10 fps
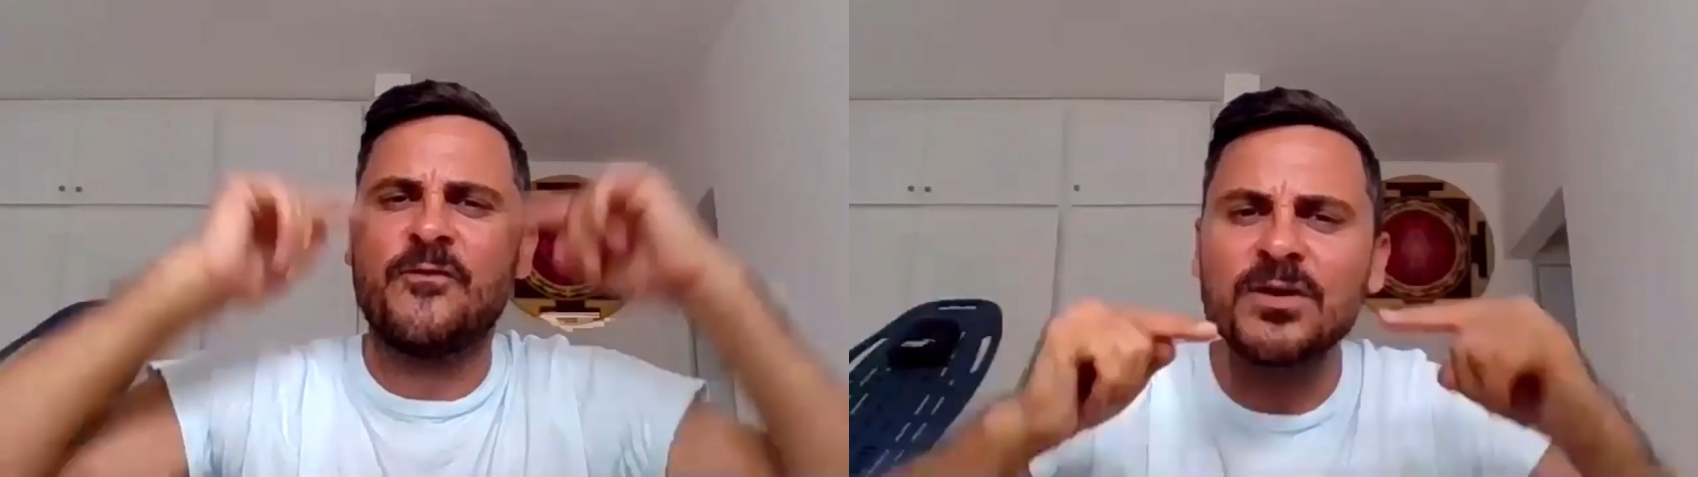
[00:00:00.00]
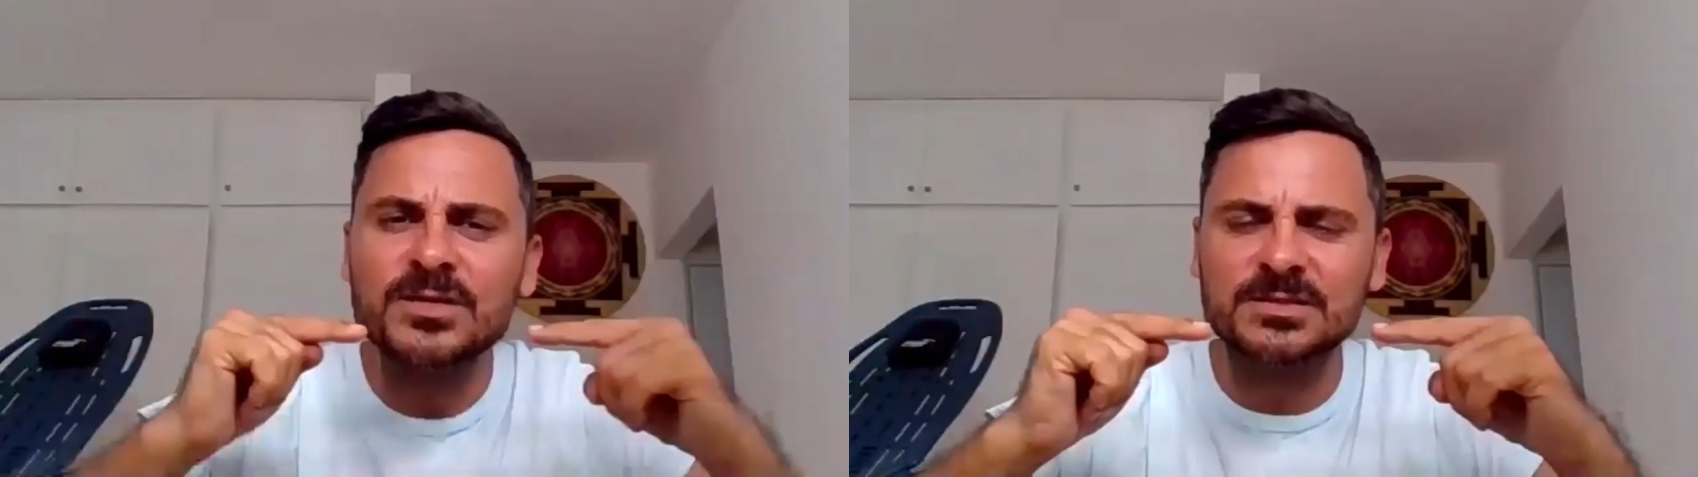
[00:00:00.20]

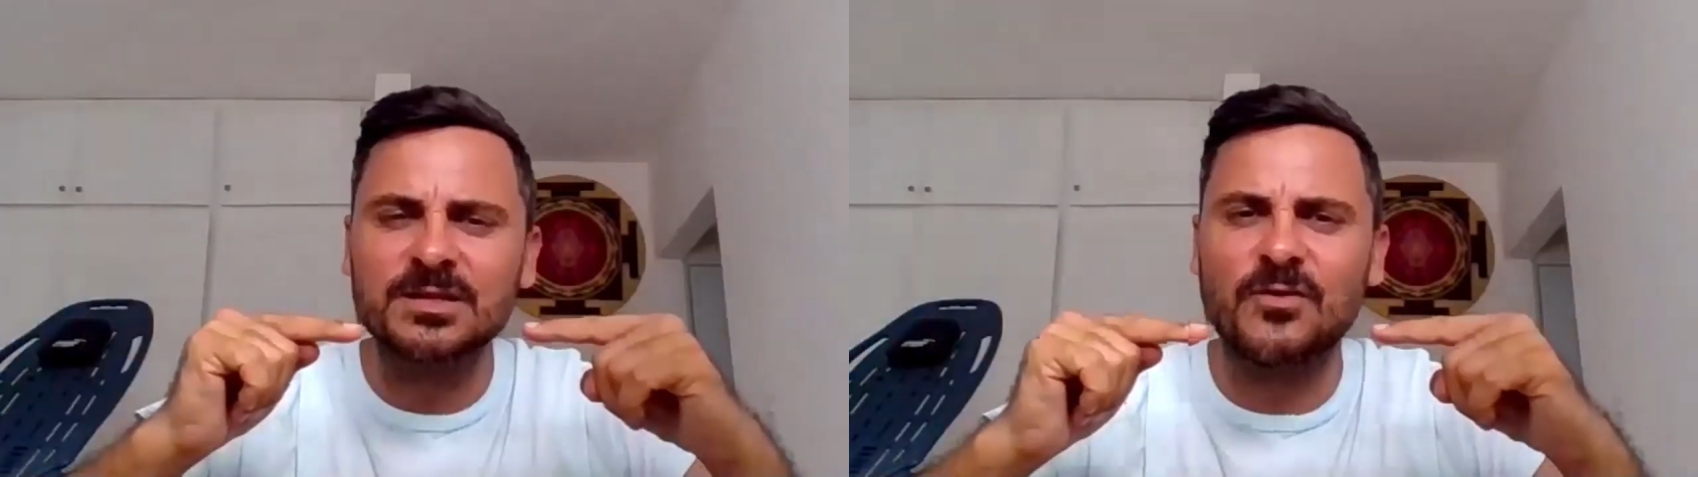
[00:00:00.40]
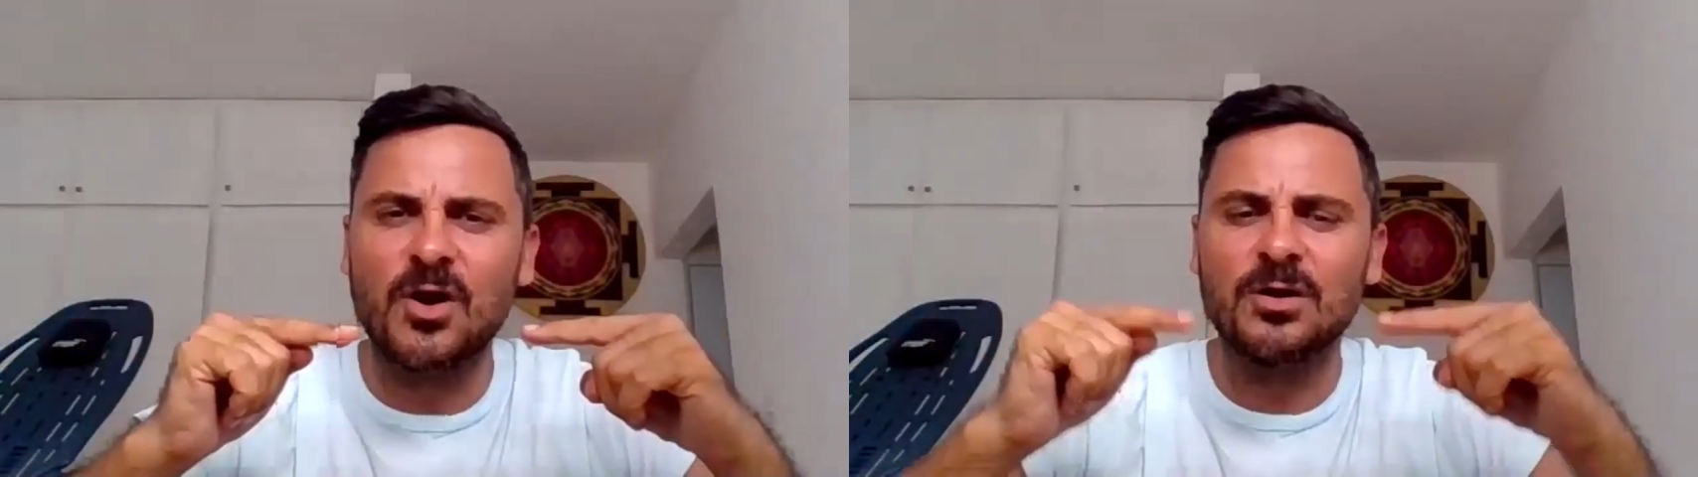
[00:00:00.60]

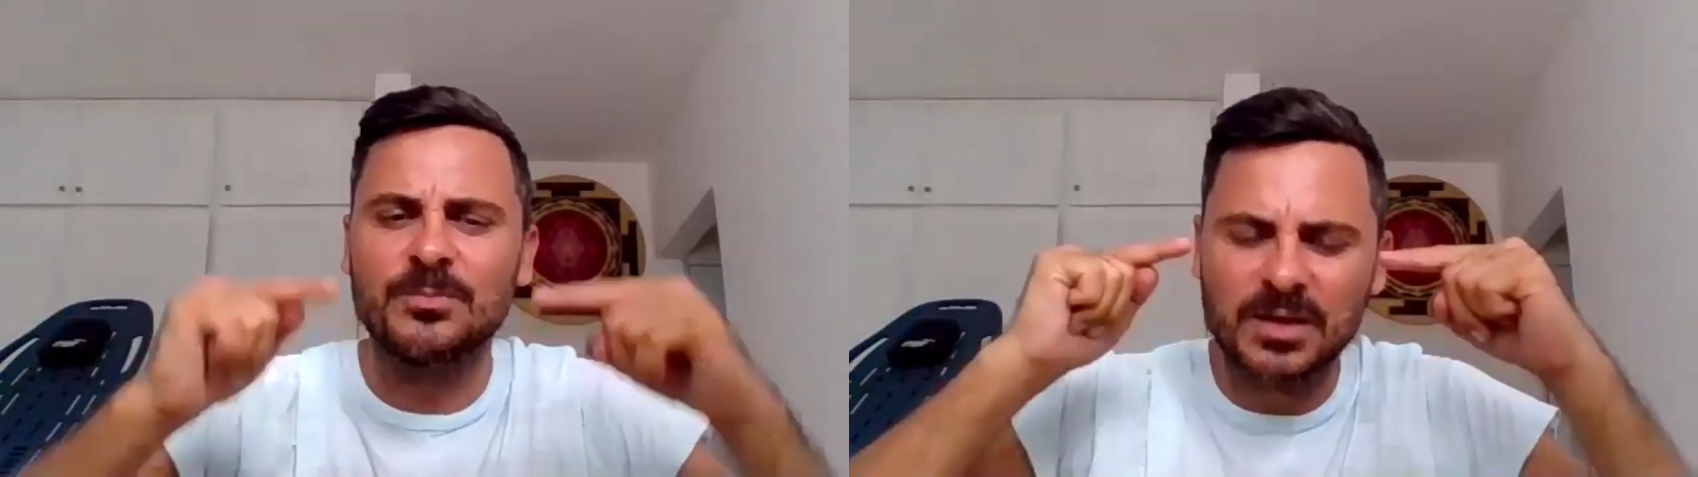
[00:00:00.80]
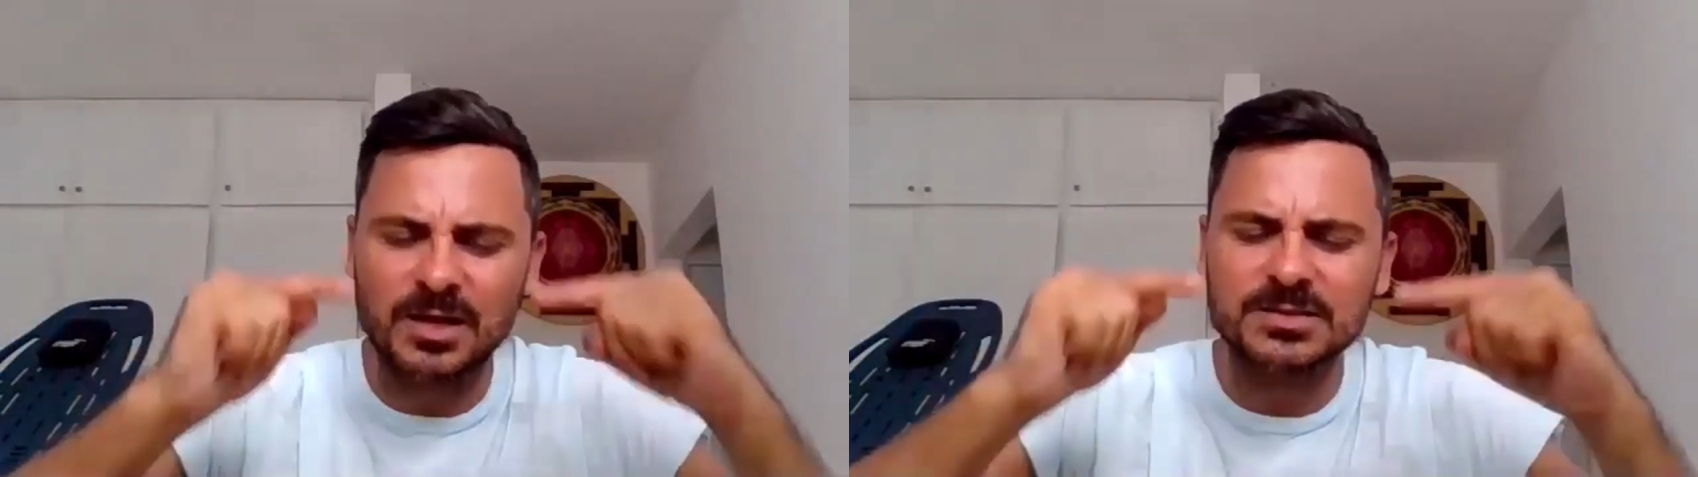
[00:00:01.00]
first of all,
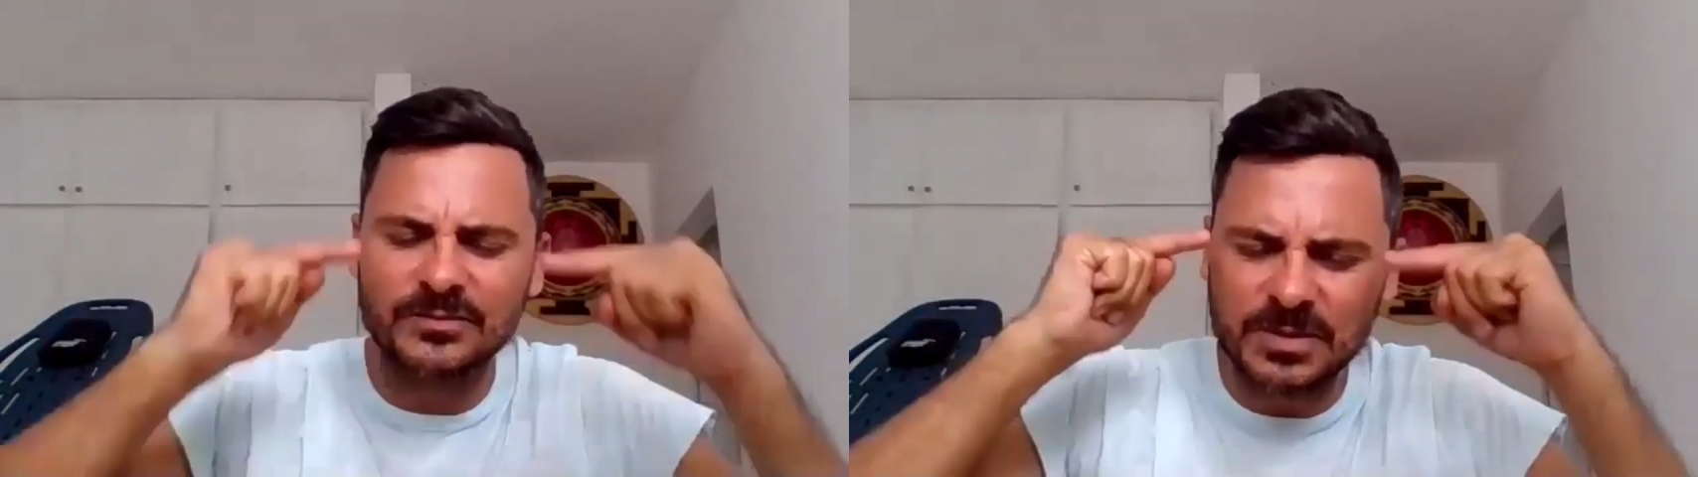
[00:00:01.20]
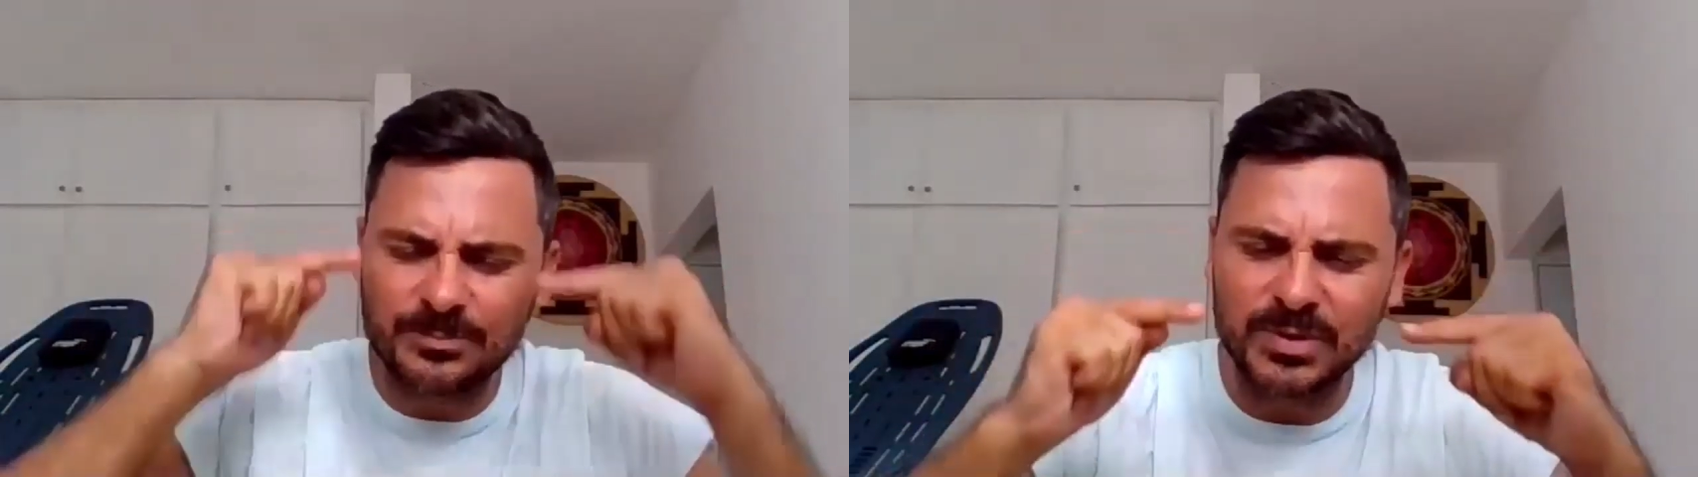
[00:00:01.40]
because
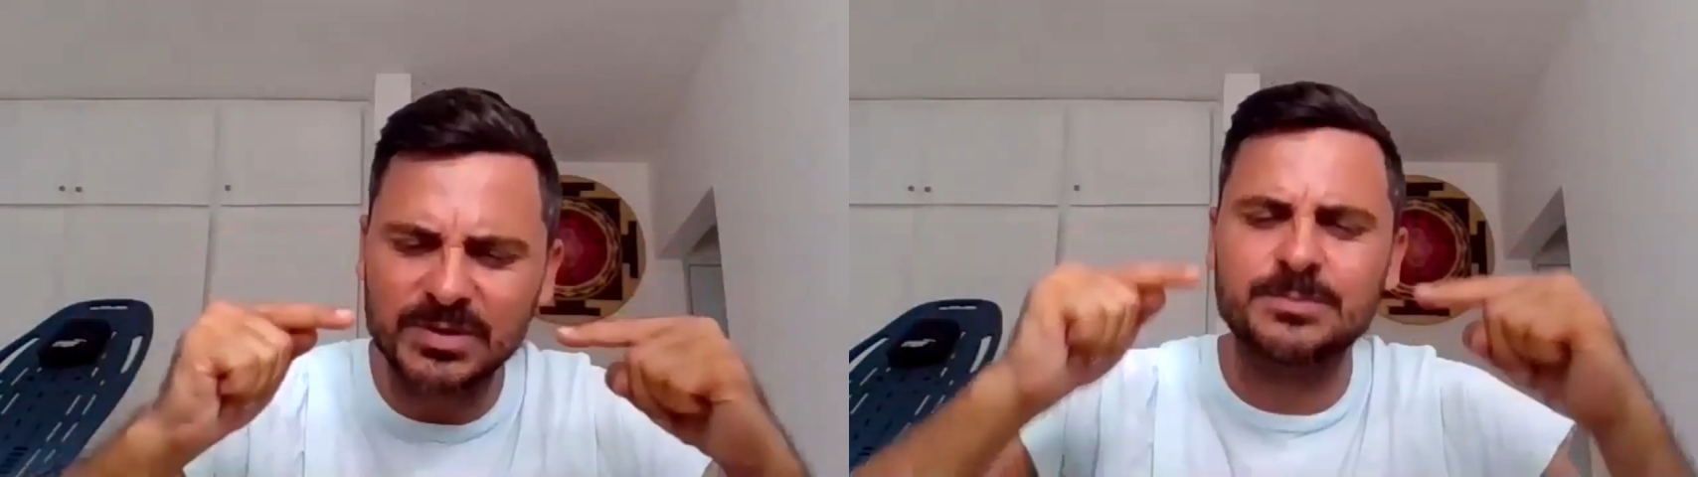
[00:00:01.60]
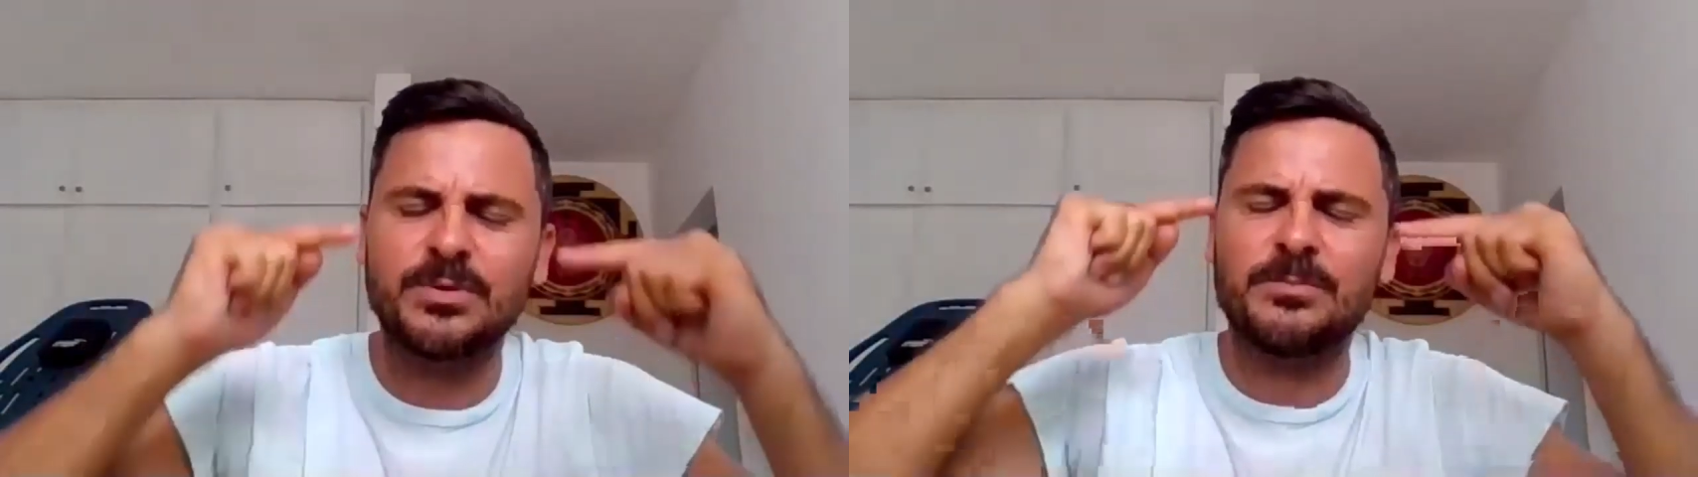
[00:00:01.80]
of the
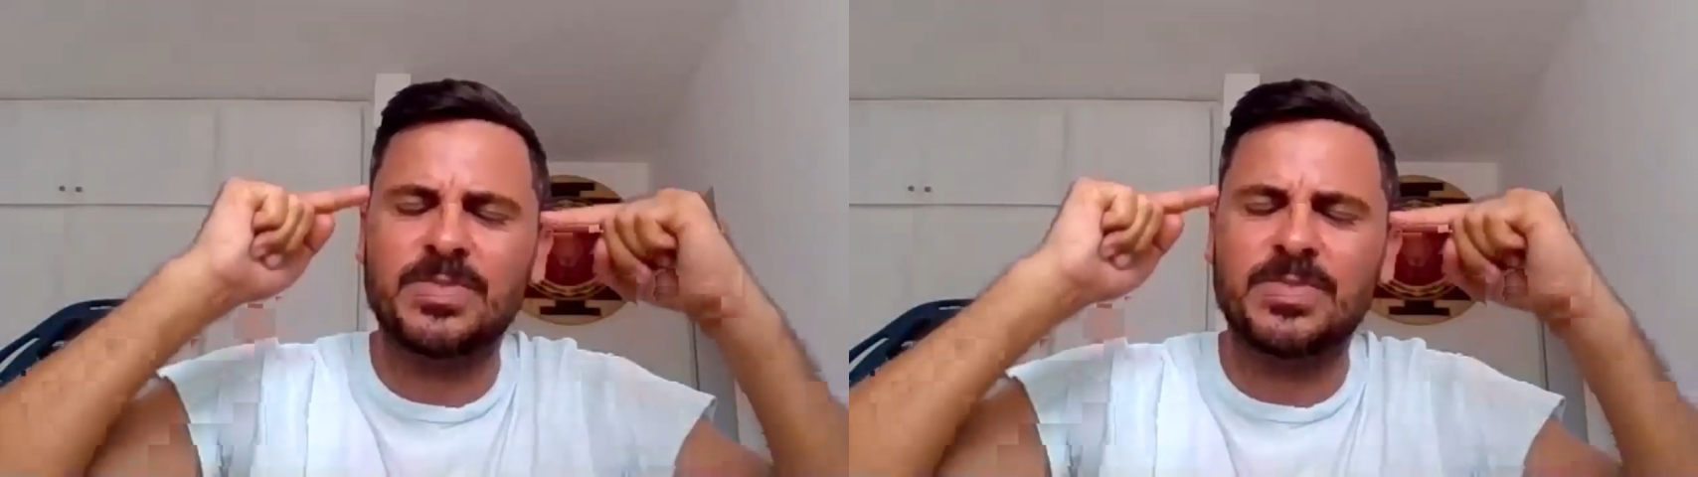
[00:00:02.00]
principle,